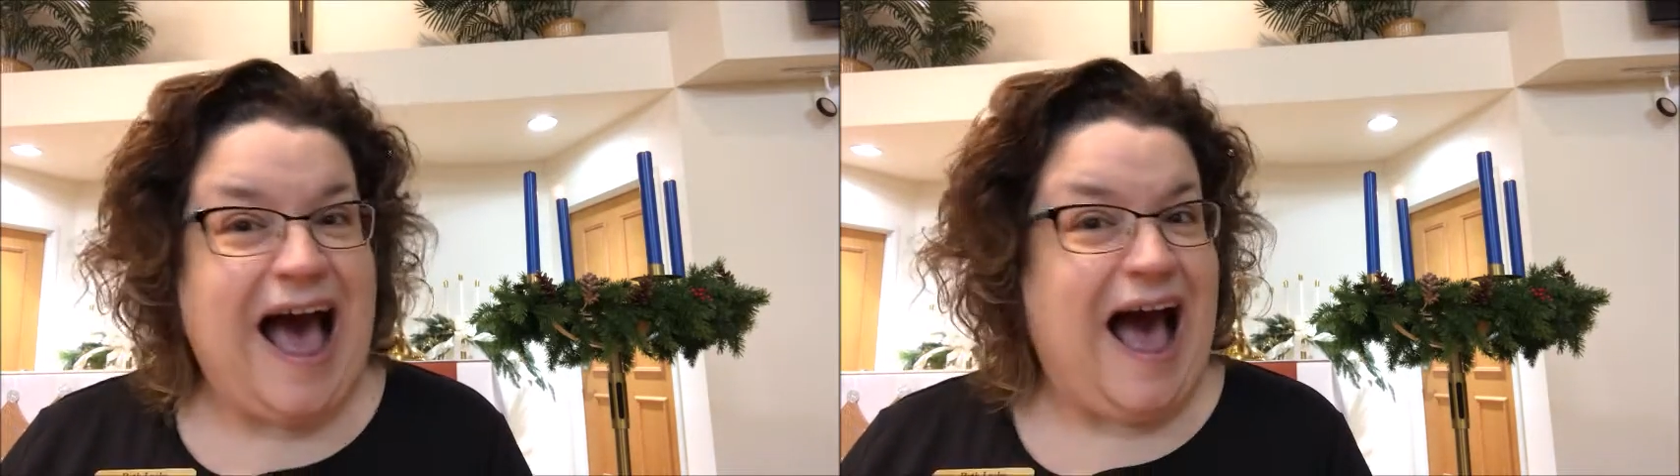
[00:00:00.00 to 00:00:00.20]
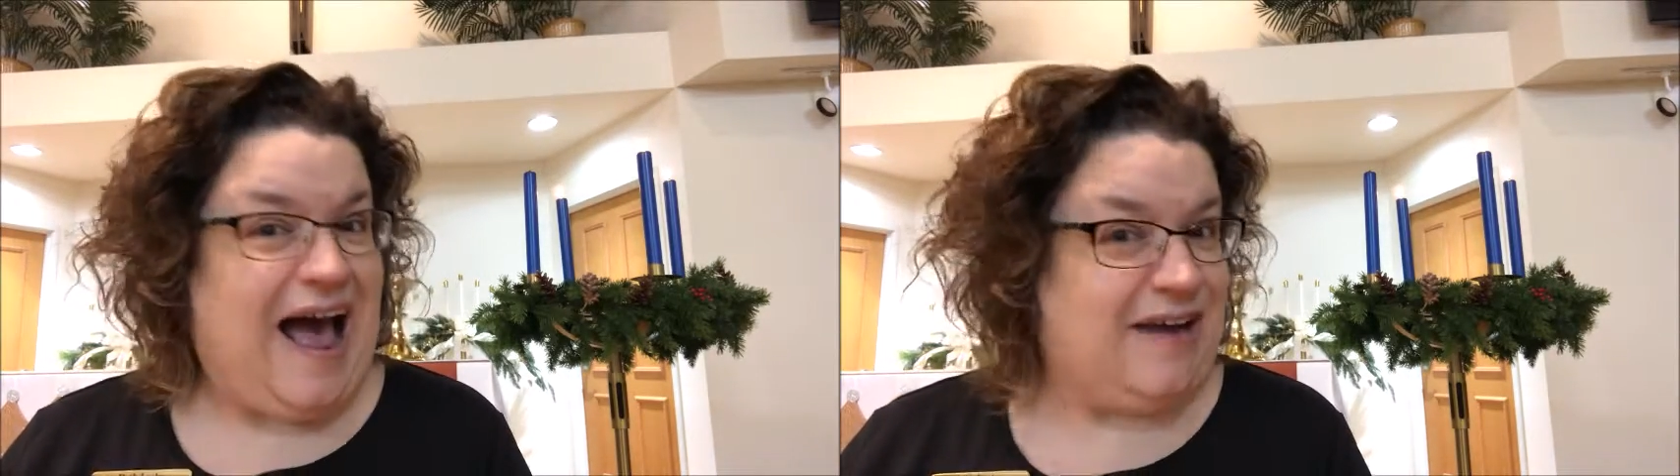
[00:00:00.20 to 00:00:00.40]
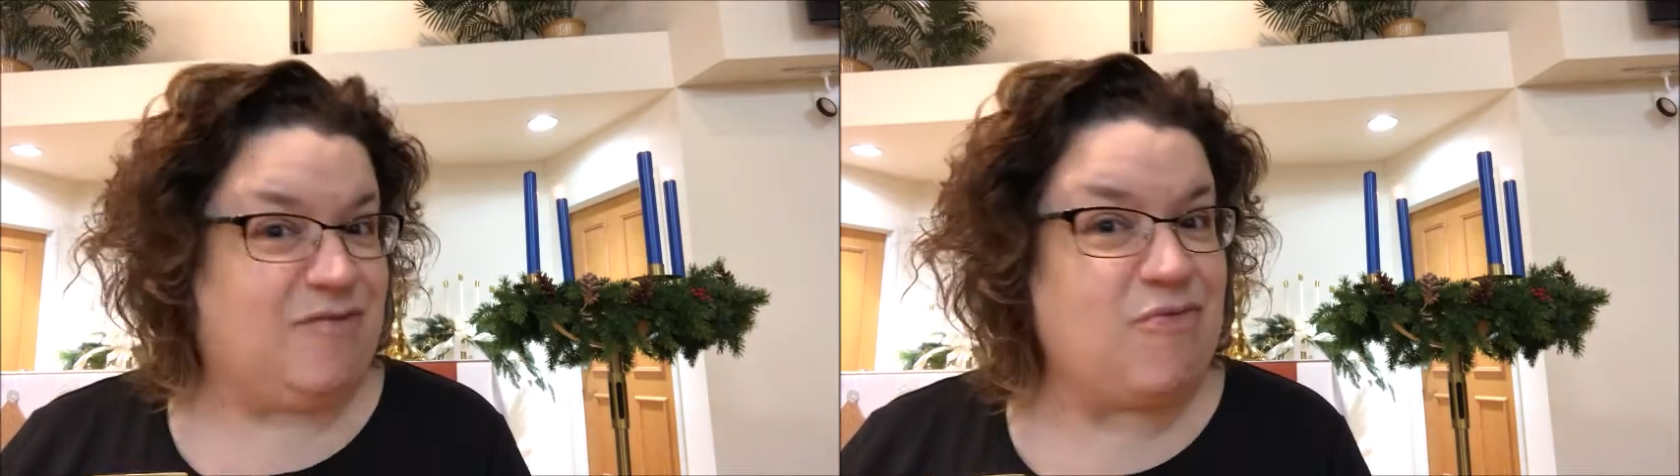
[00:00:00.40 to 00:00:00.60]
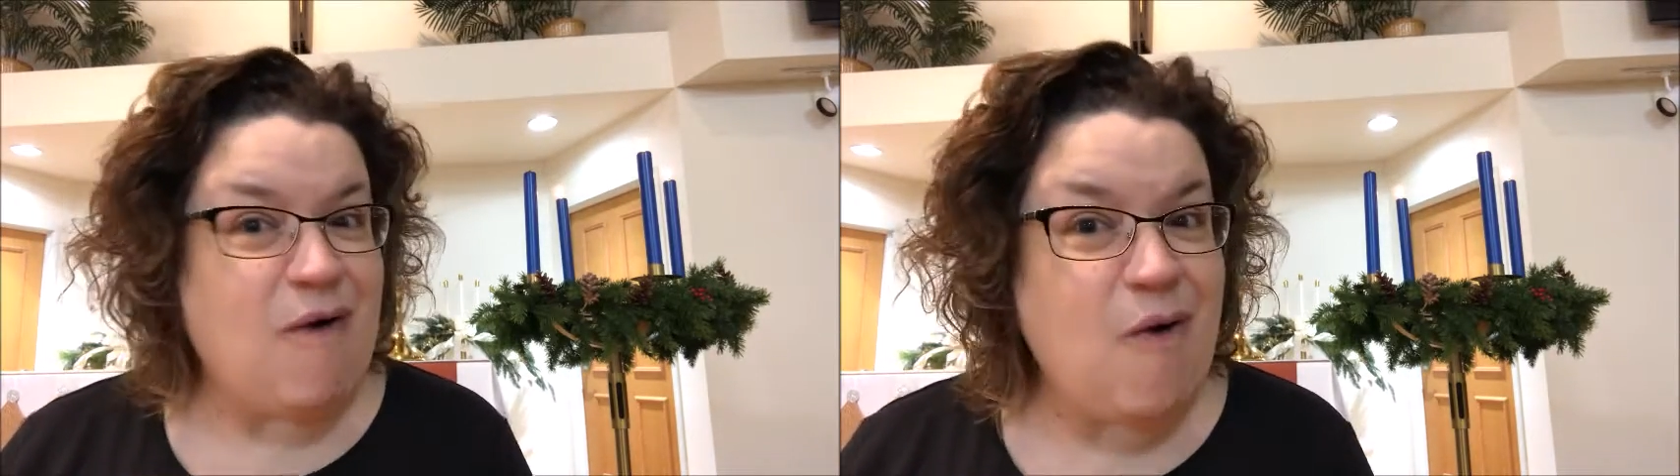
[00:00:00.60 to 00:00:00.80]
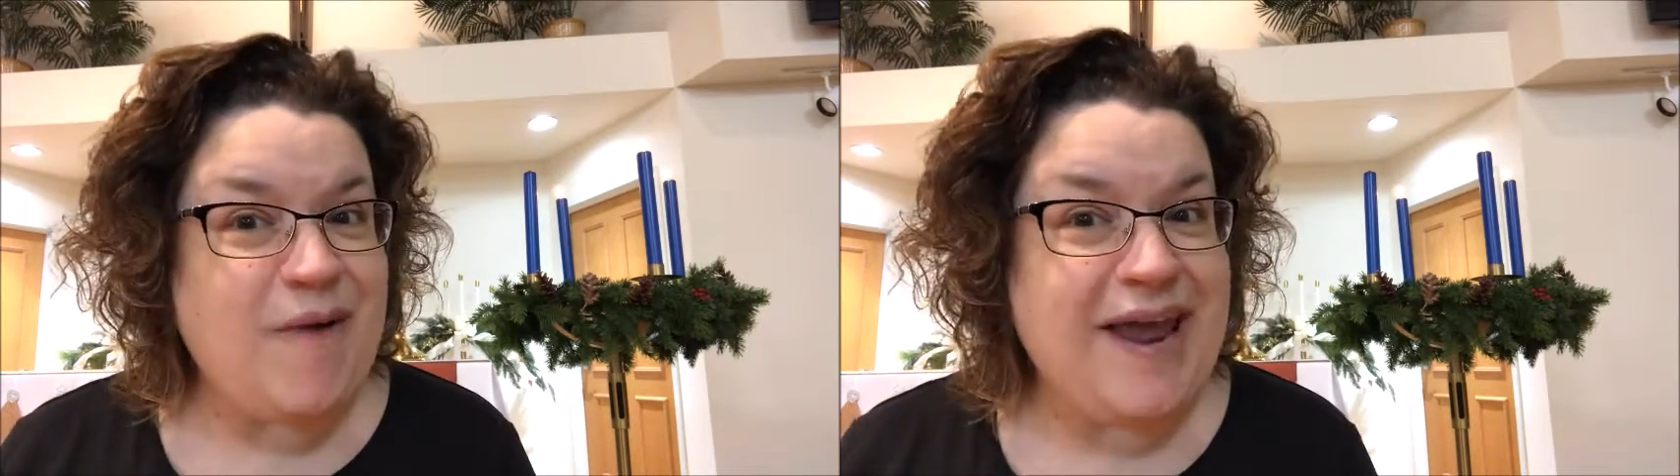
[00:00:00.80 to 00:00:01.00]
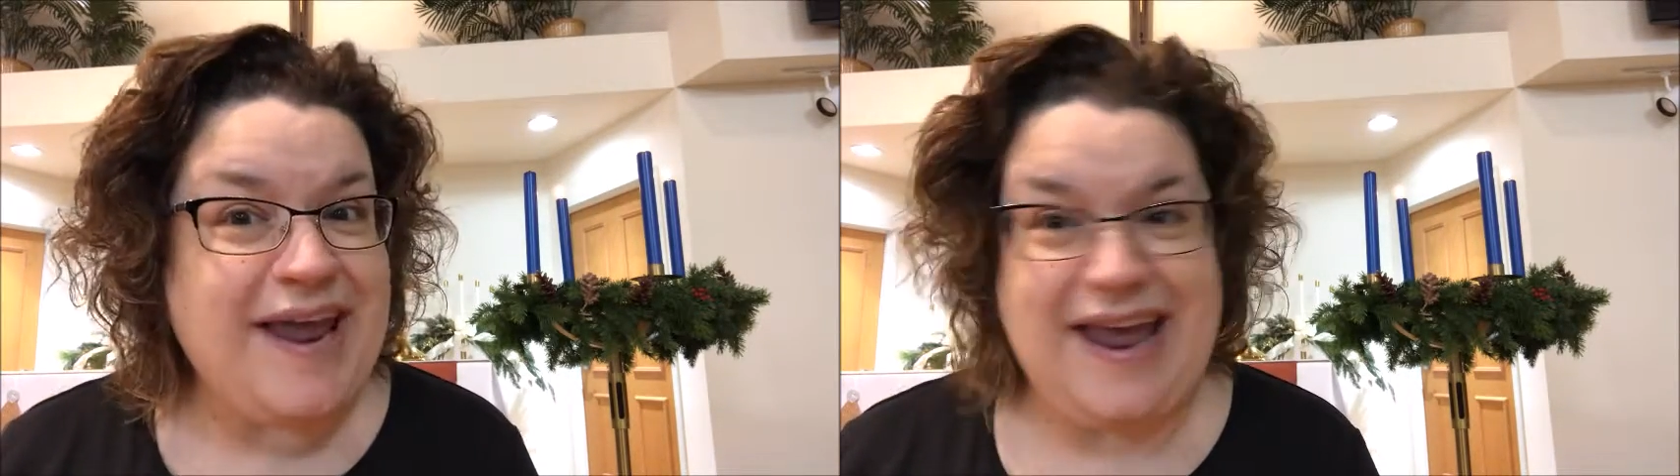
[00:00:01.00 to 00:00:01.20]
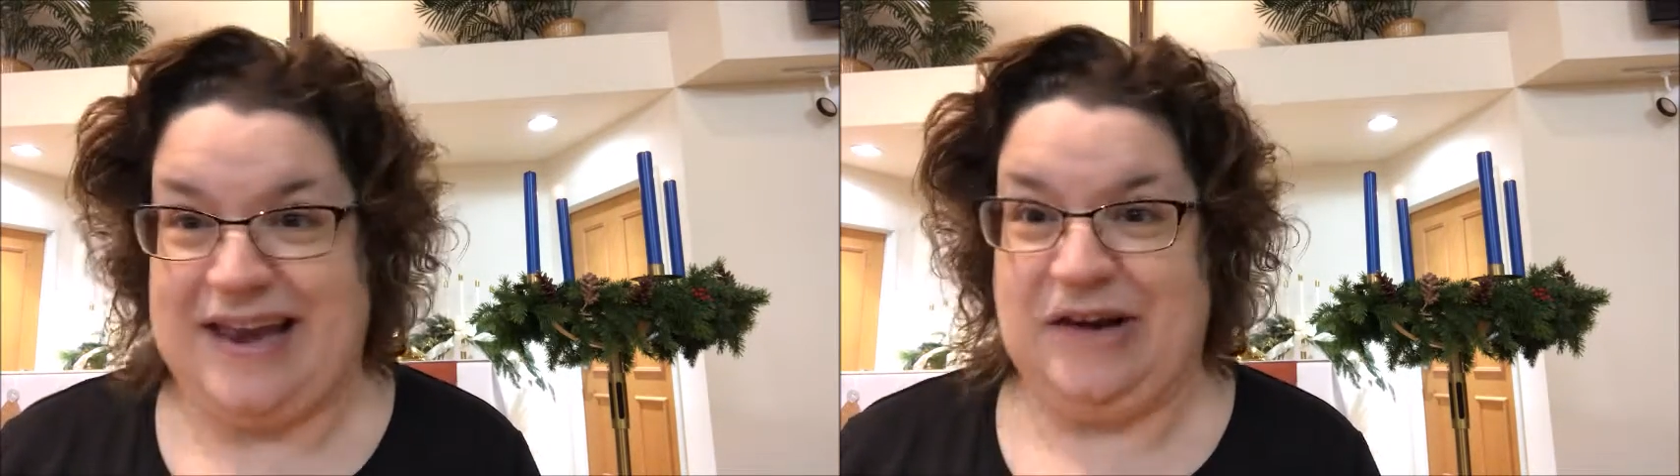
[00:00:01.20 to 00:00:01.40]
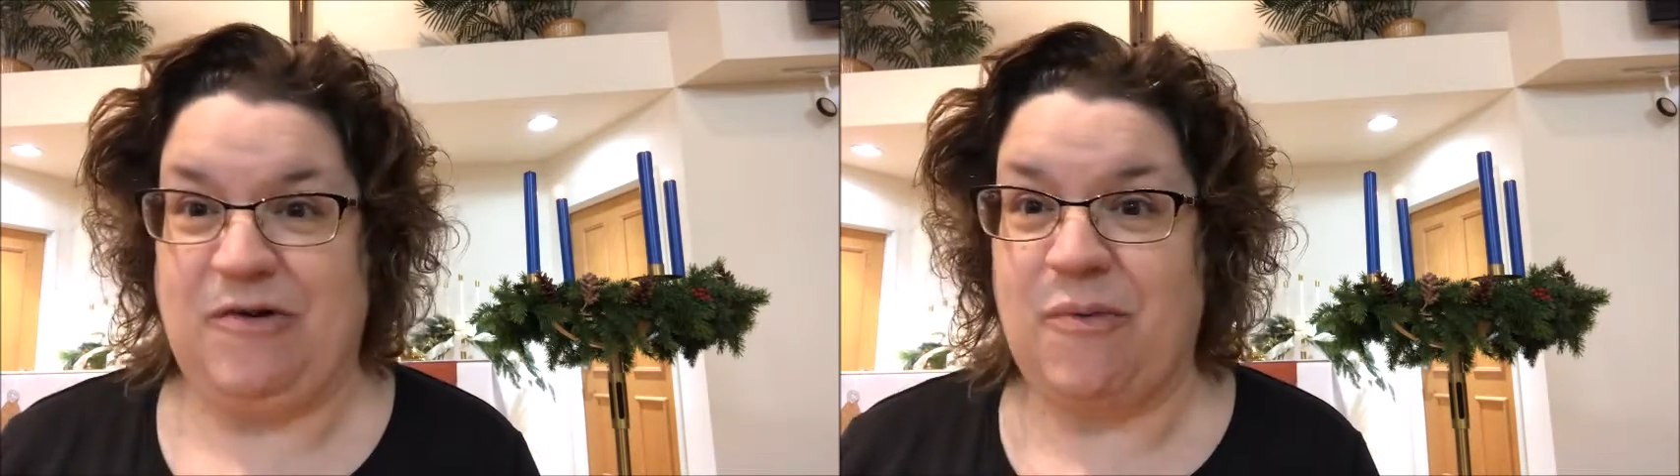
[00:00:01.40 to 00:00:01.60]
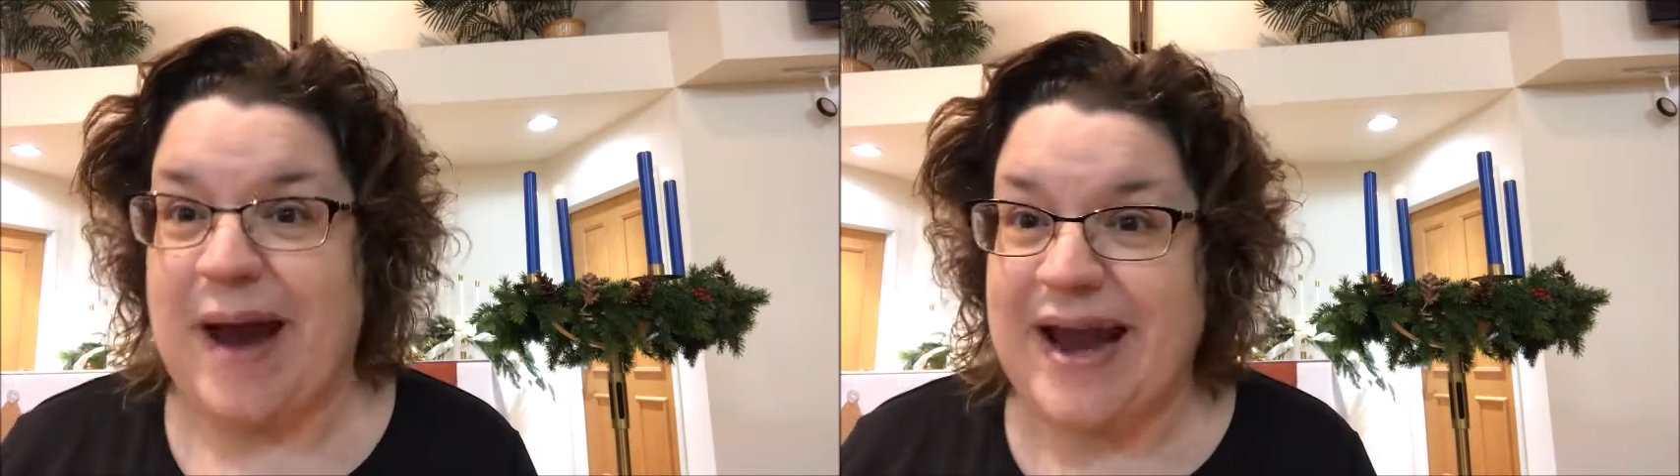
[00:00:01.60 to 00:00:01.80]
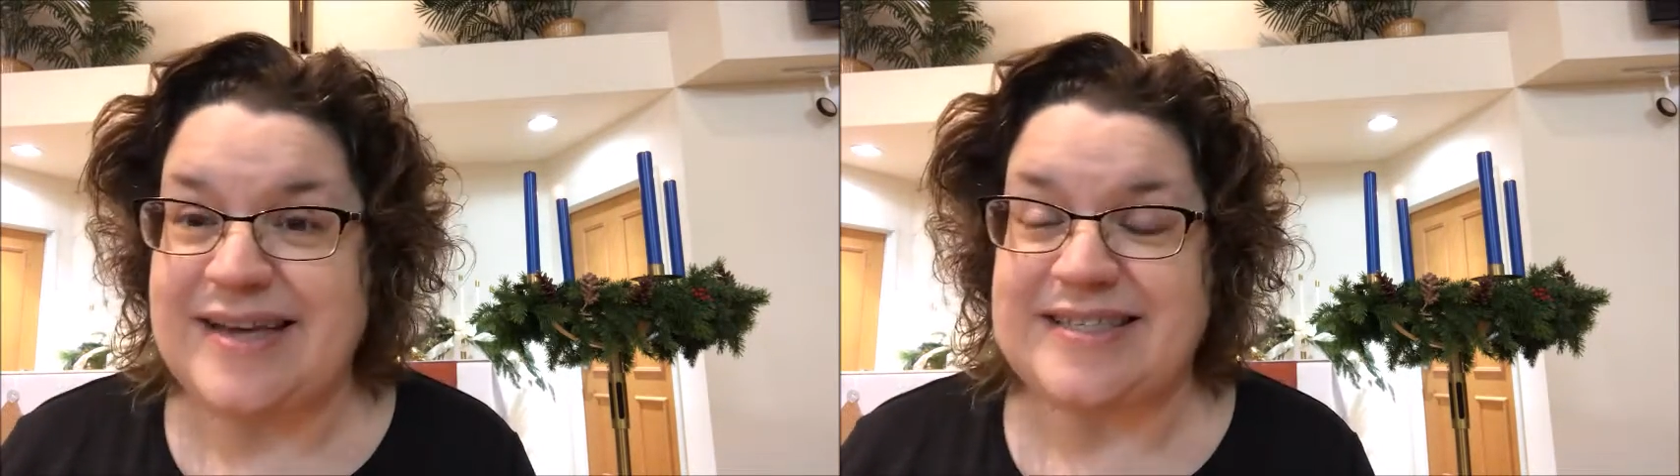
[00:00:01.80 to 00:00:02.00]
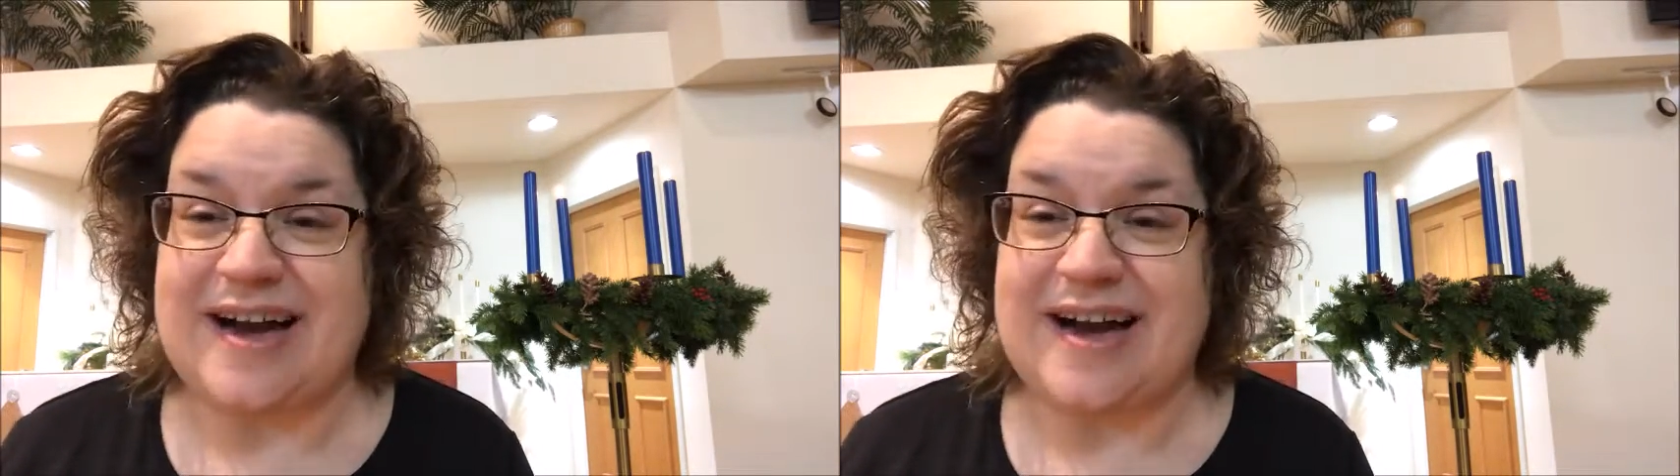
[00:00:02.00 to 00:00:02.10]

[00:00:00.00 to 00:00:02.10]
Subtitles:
on Growing in Grace,